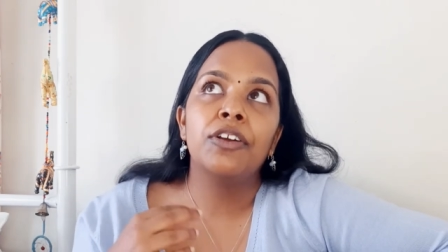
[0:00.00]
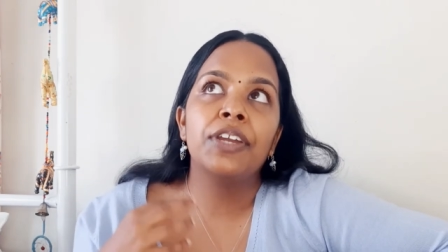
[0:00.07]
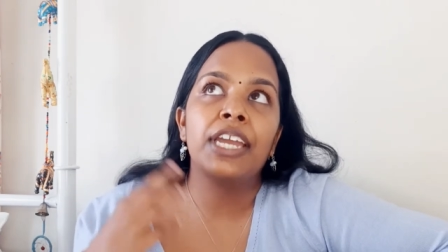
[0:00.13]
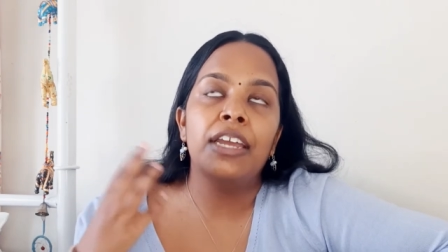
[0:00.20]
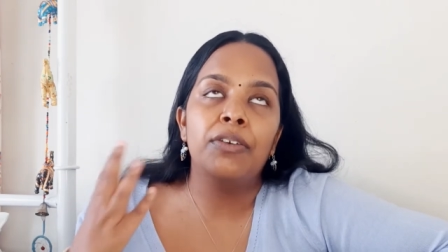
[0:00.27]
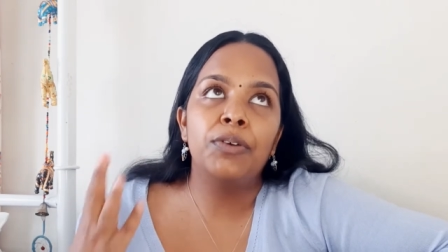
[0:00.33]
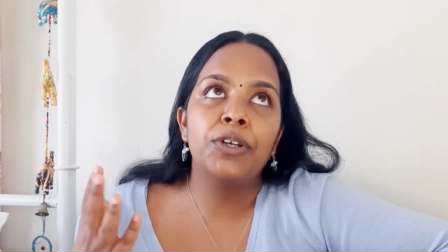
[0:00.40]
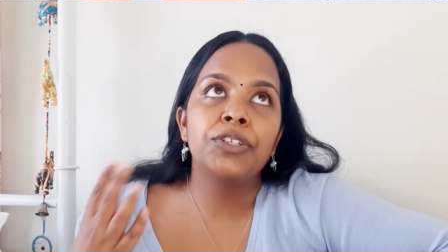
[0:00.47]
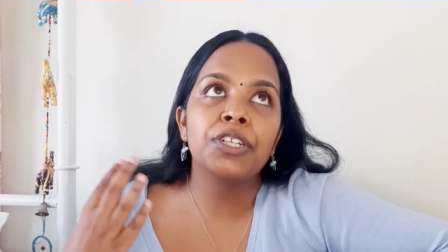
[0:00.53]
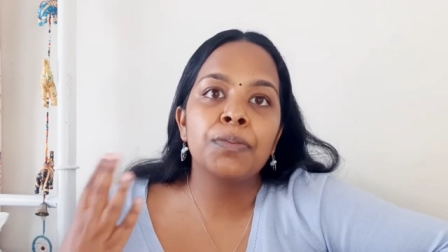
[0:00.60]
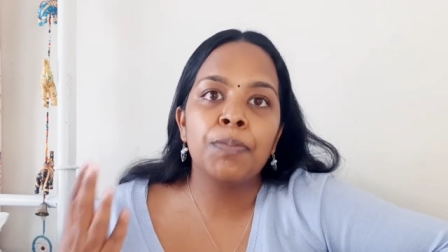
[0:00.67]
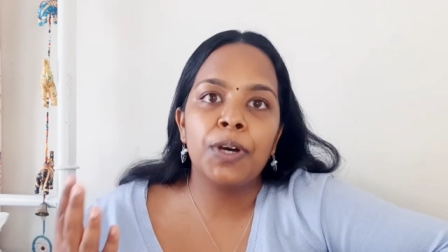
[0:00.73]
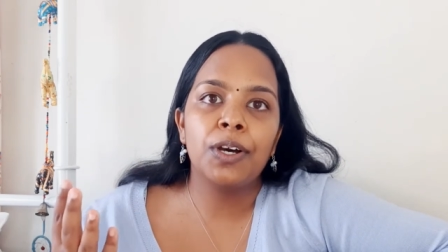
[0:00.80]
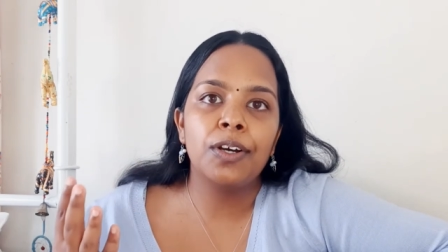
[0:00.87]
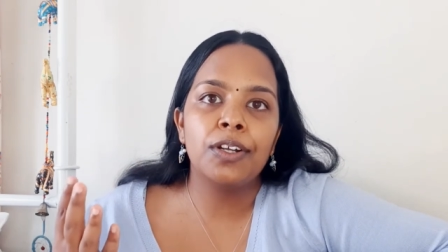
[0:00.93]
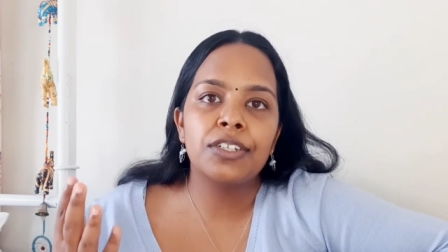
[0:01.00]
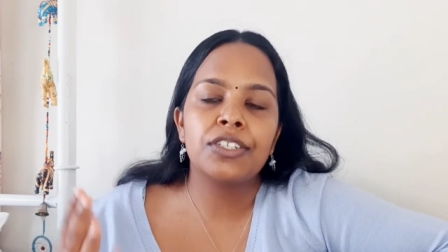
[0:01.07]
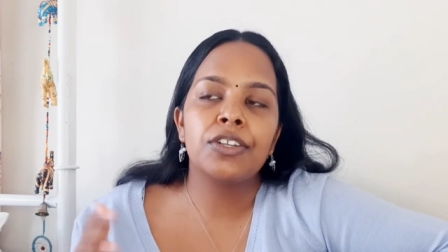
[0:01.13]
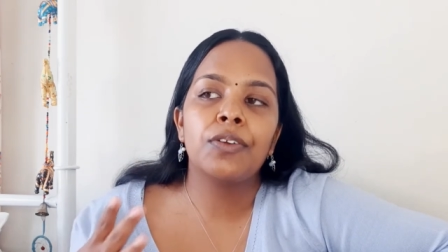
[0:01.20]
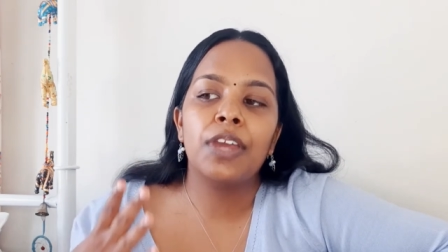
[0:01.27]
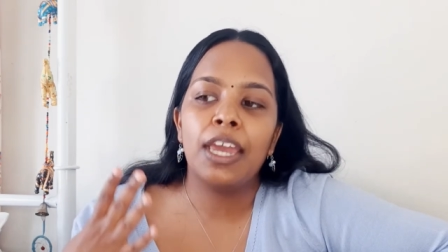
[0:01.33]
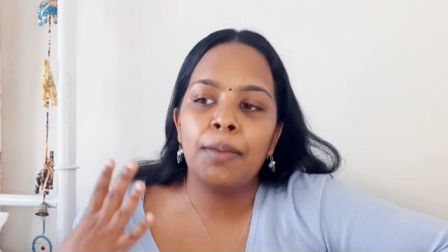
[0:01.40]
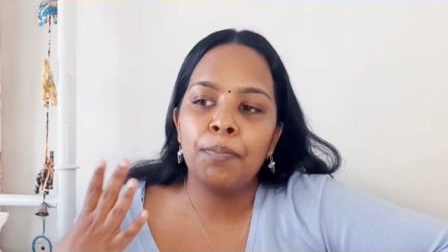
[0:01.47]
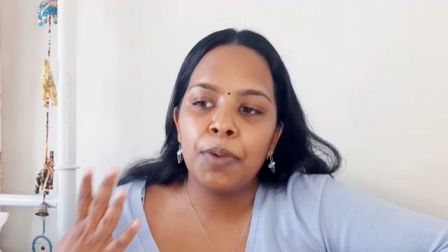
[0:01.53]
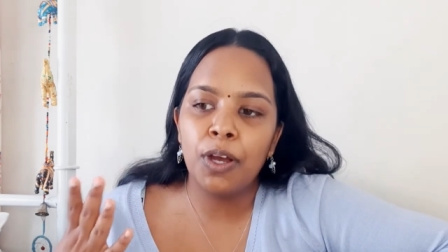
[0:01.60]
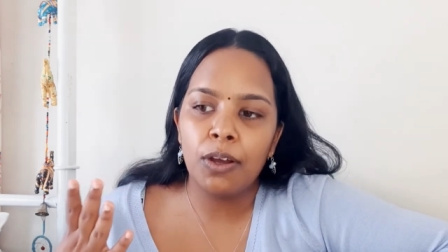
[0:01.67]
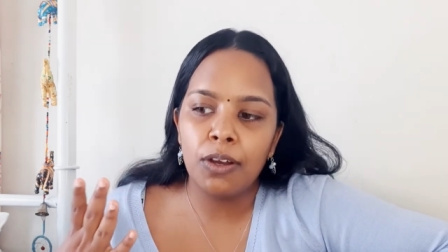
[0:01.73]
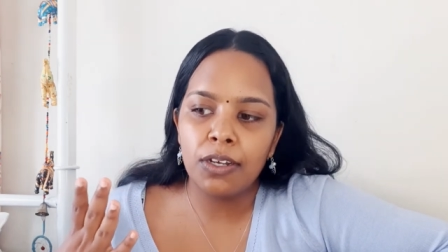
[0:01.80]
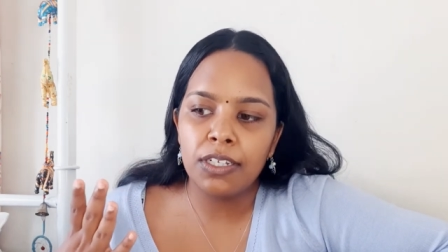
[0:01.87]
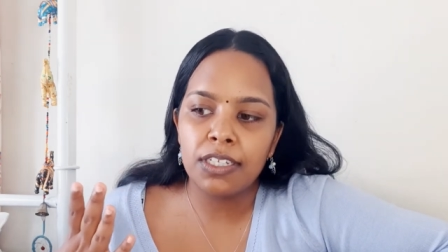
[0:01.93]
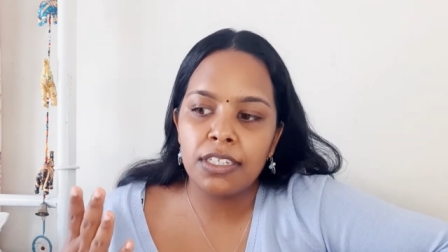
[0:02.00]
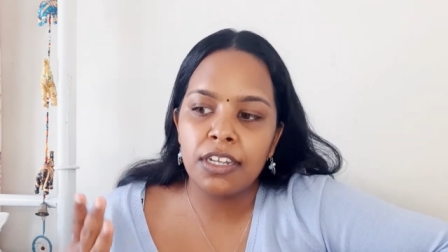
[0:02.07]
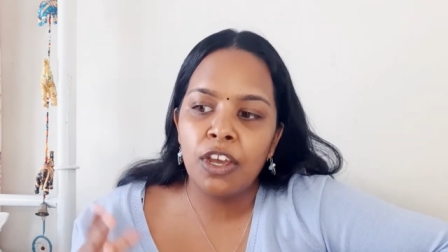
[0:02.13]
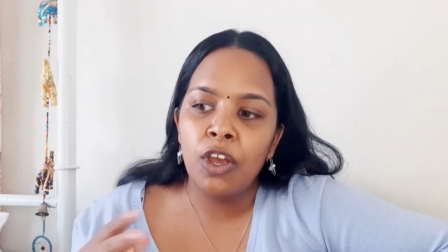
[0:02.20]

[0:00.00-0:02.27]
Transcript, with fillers: okay, Rosa Parks, okay, Parks.